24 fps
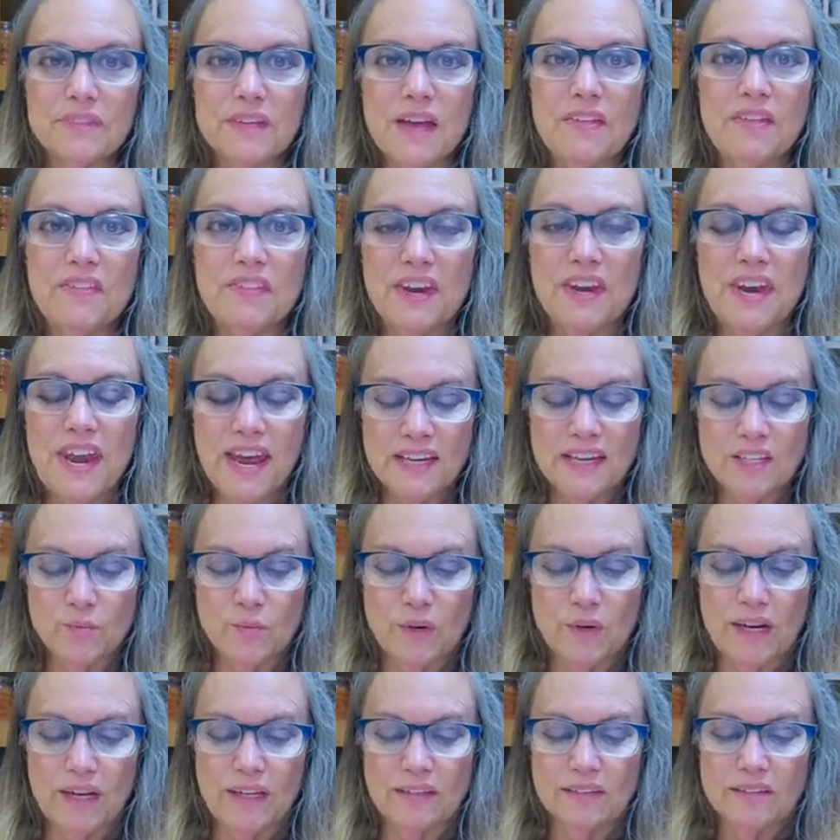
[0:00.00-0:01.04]
And then the next
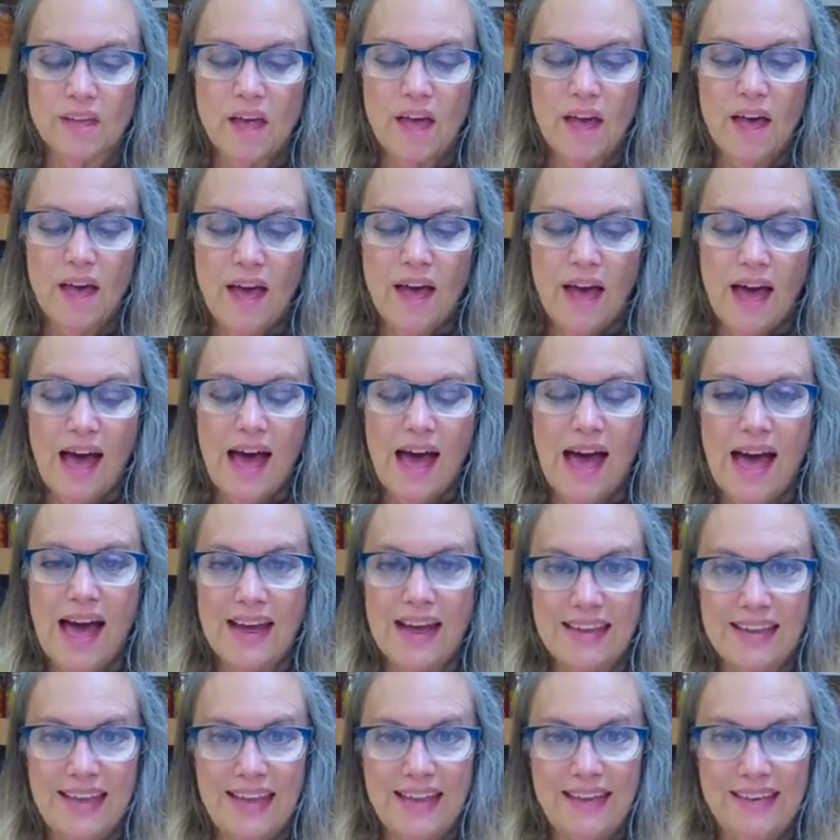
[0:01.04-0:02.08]
one is I
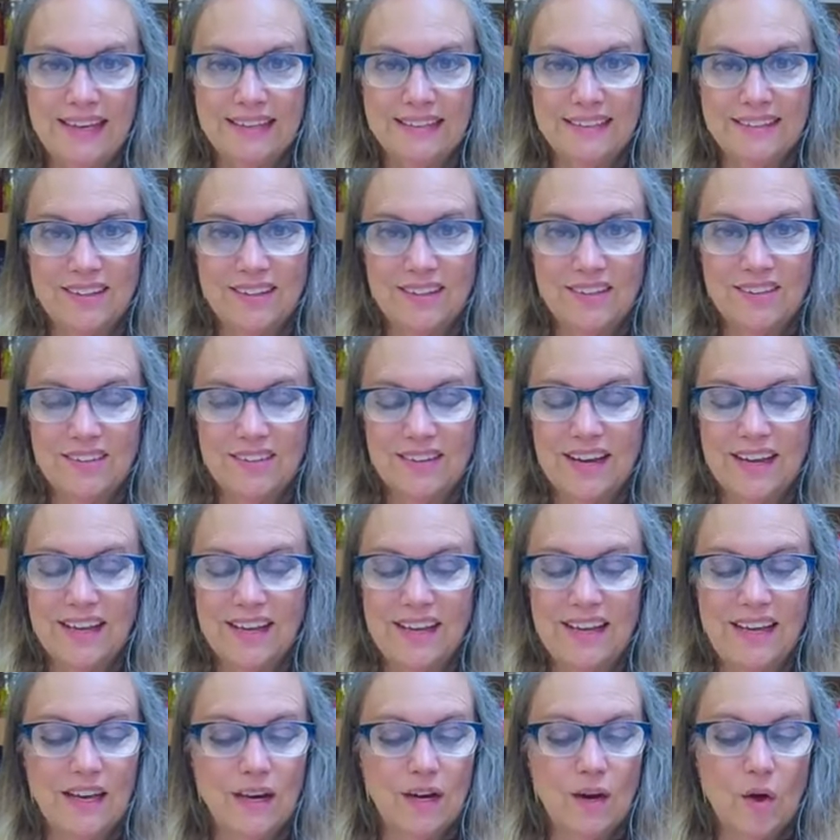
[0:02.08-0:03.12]
can.
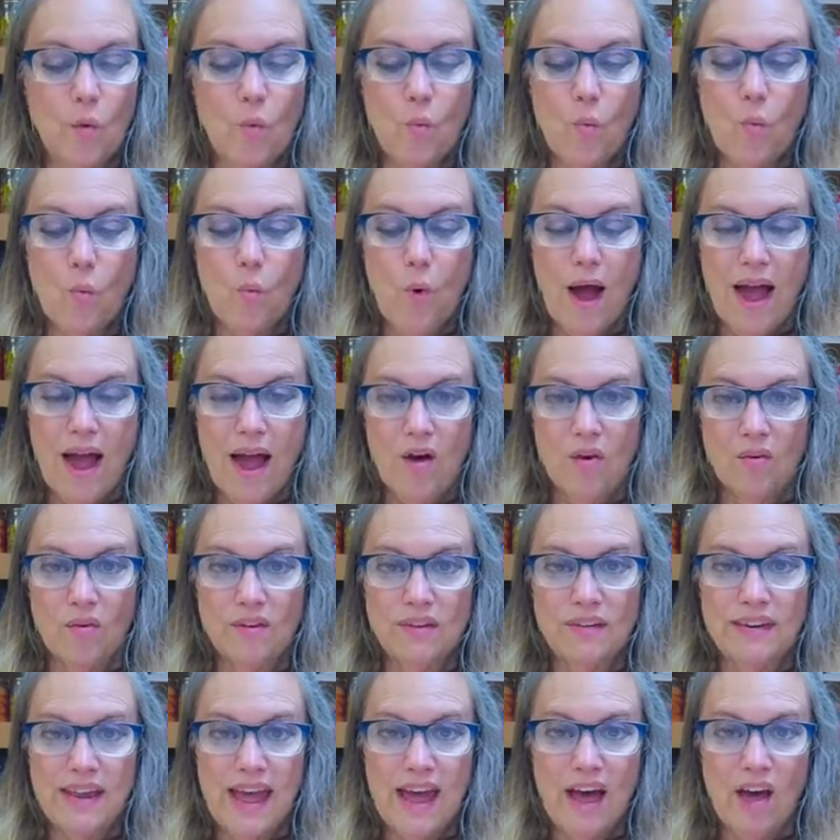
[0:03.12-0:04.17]
Again, wow.
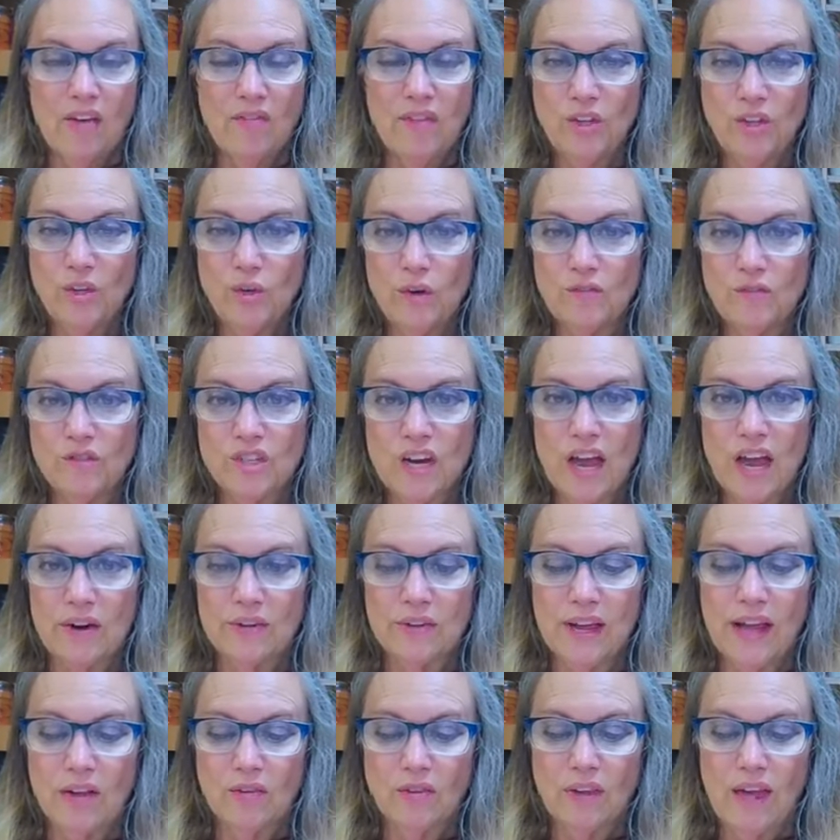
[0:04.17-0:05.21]
Now that you have
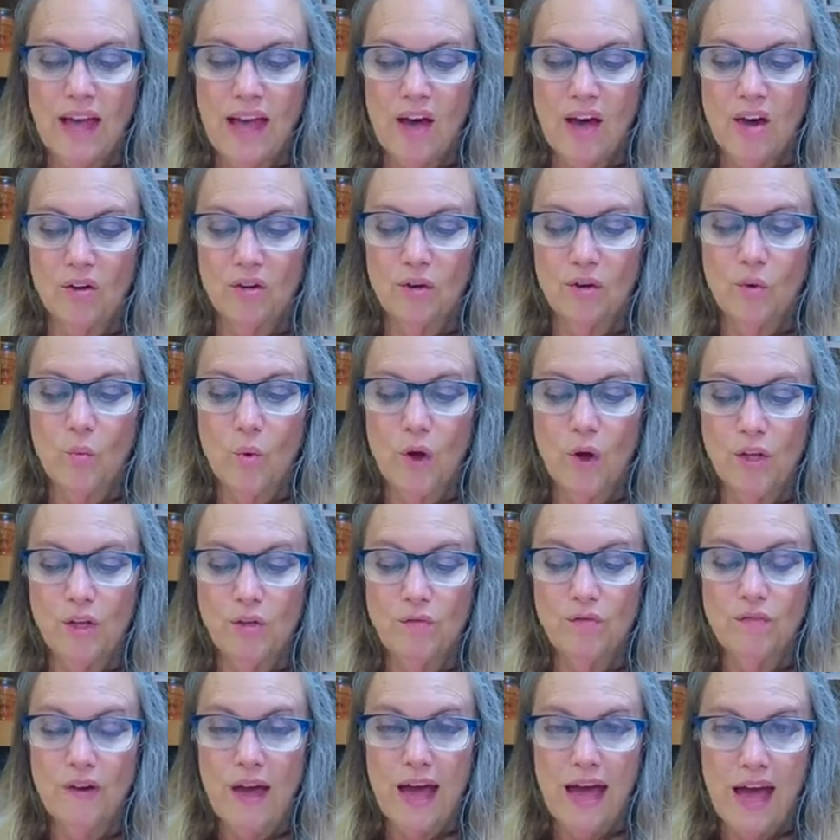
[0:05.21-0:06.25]
shouted out loud what
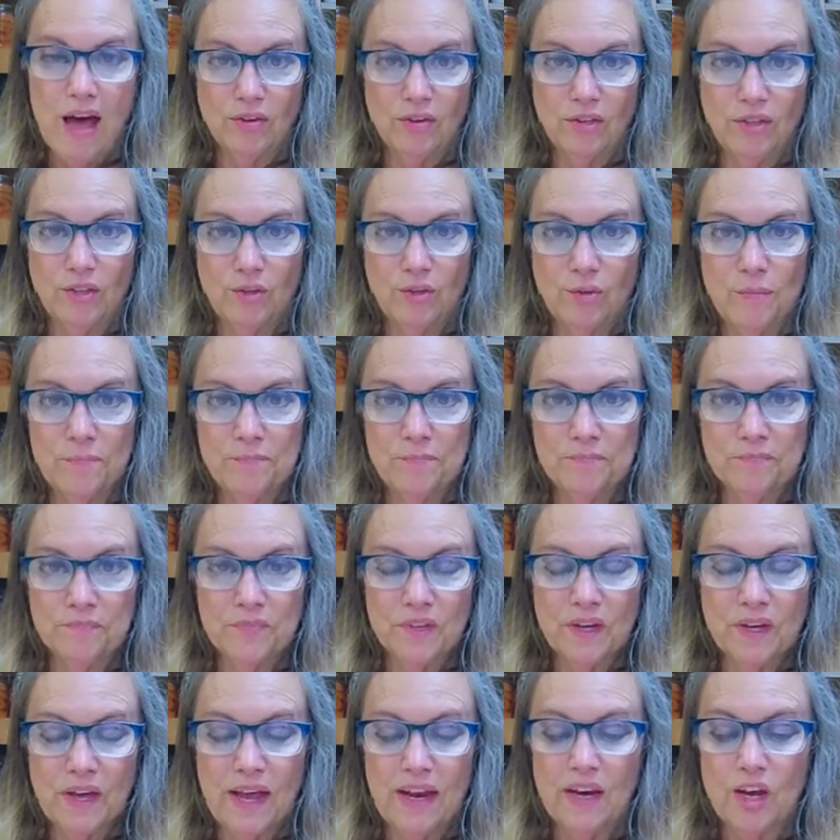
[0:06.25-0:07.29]
you value
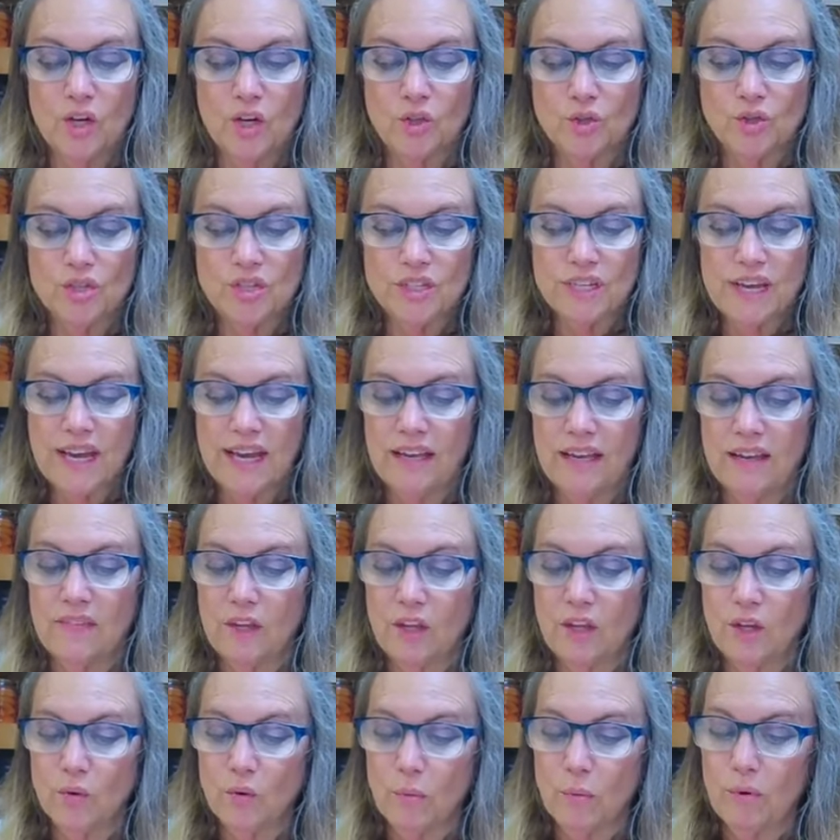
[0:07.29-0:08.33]
and understand
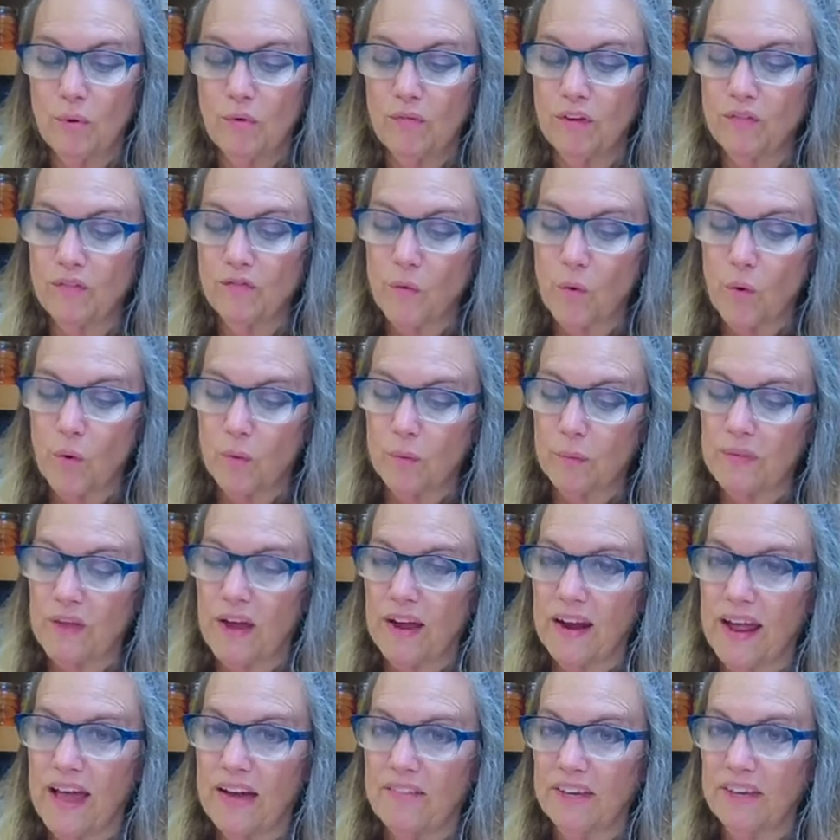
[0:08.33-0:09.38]
that you are moving forward
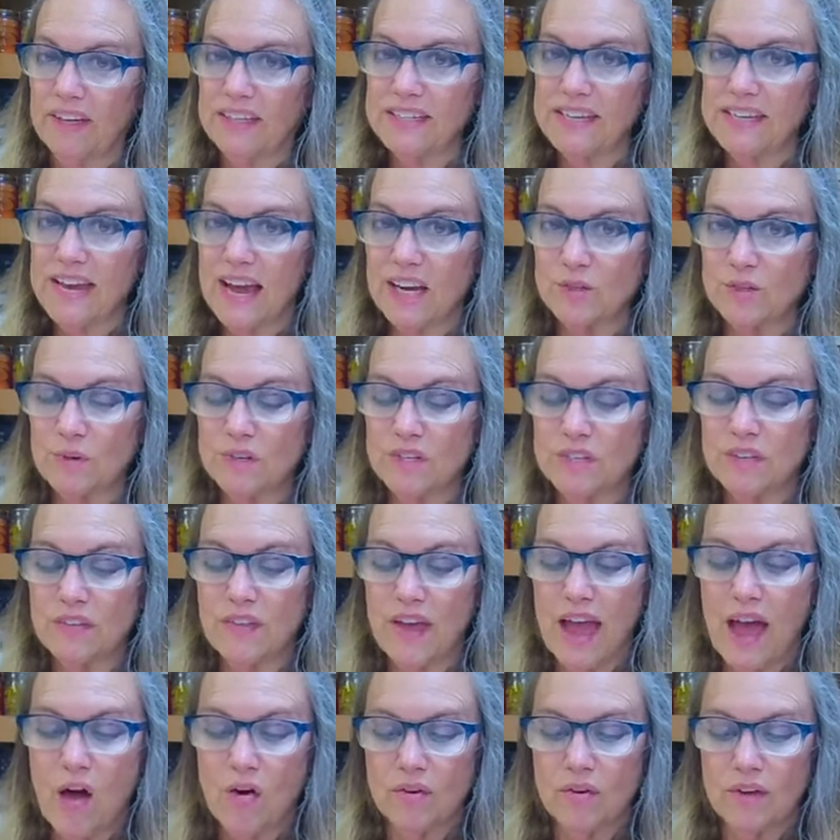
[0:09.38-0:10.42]
without having an attachment to
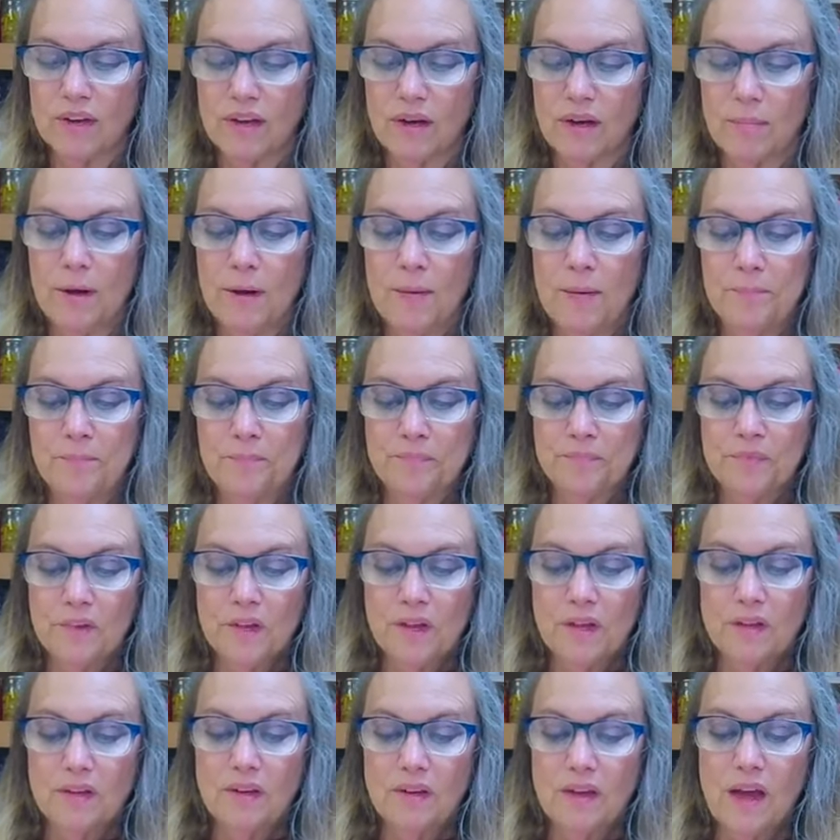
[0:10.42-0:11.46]
the outcome,
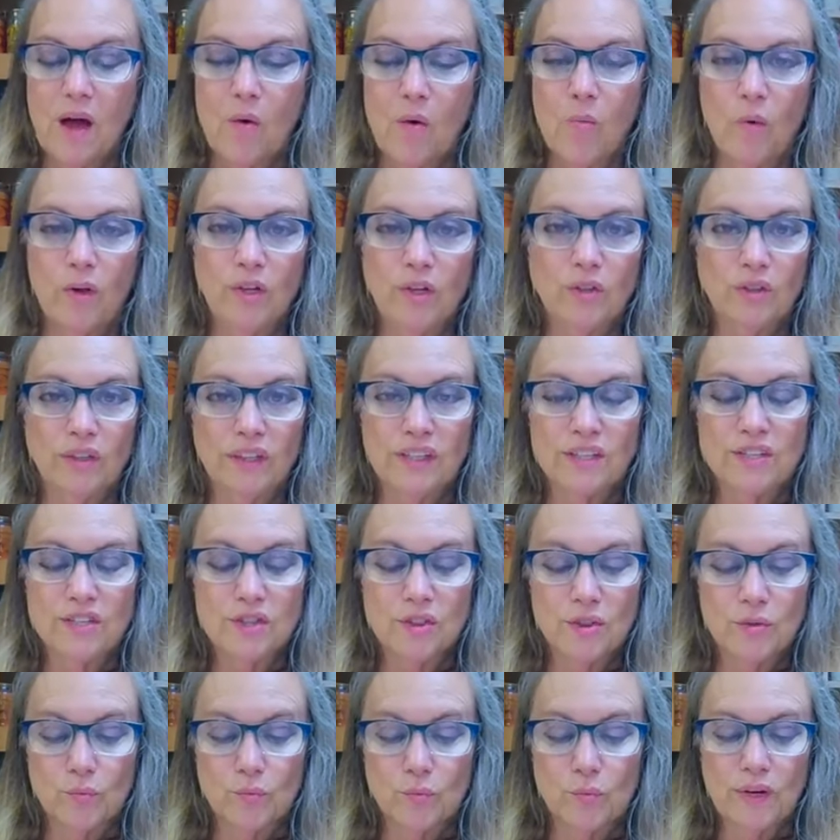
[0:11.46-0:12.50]
I want you to
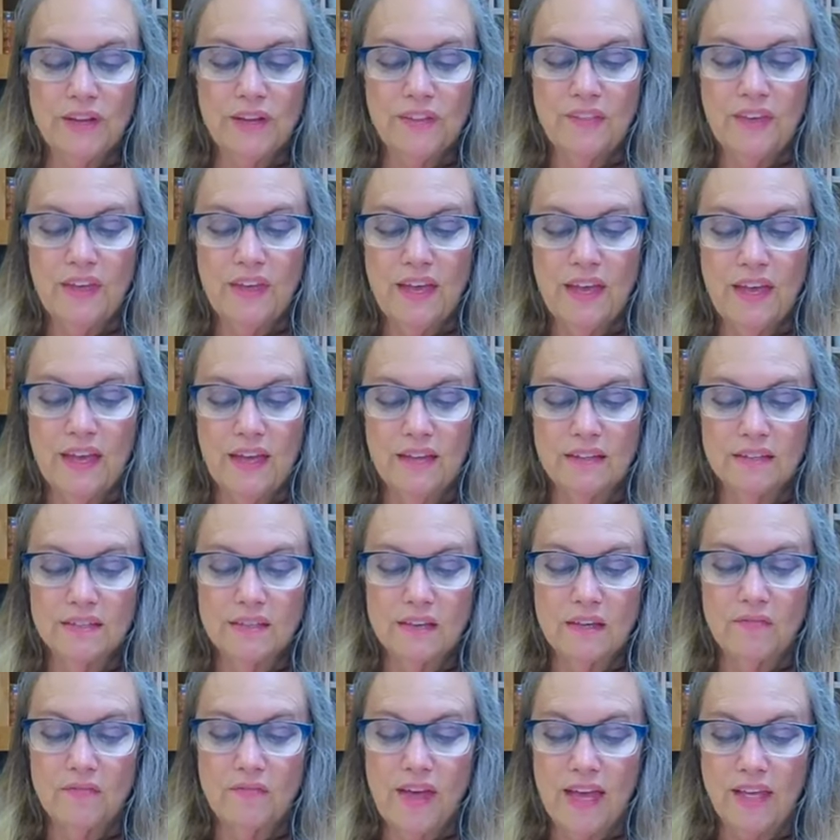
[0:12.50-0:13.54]
list three things
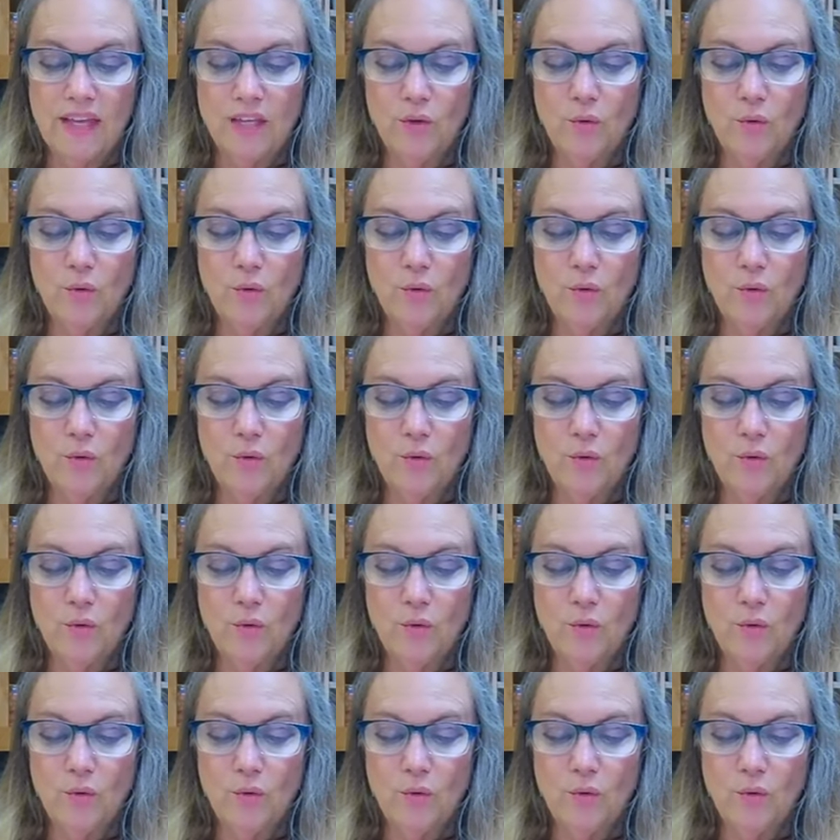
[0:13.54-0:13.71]
that you